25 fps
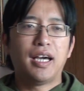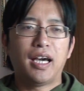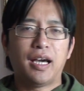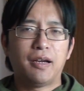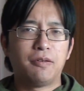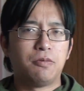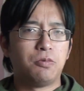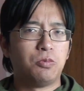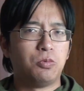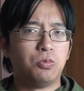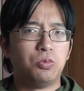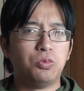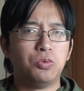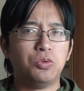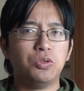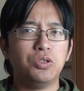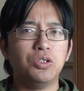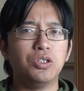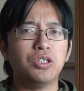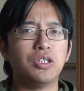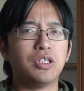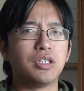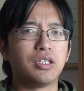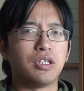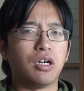have
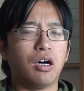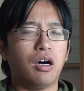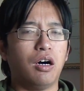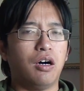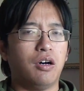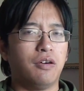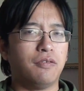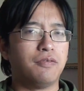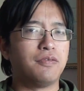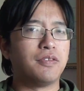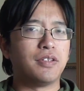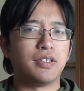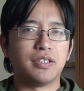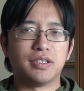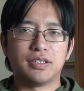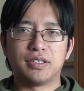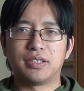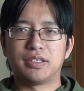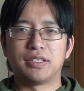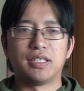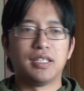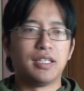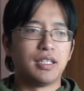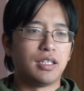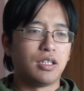really
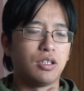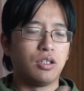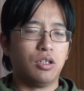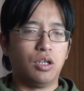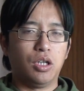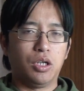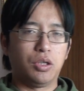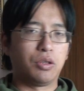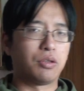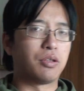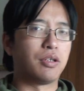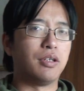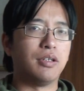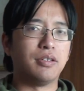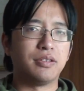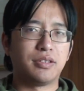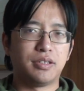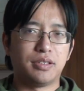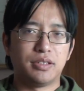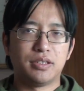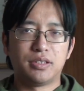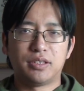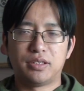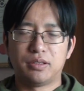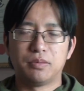obvious
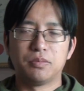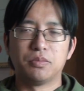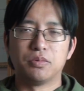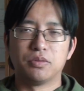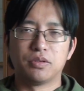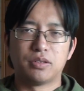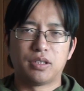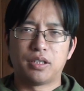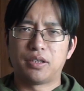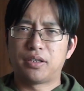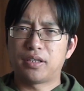logos and symbols.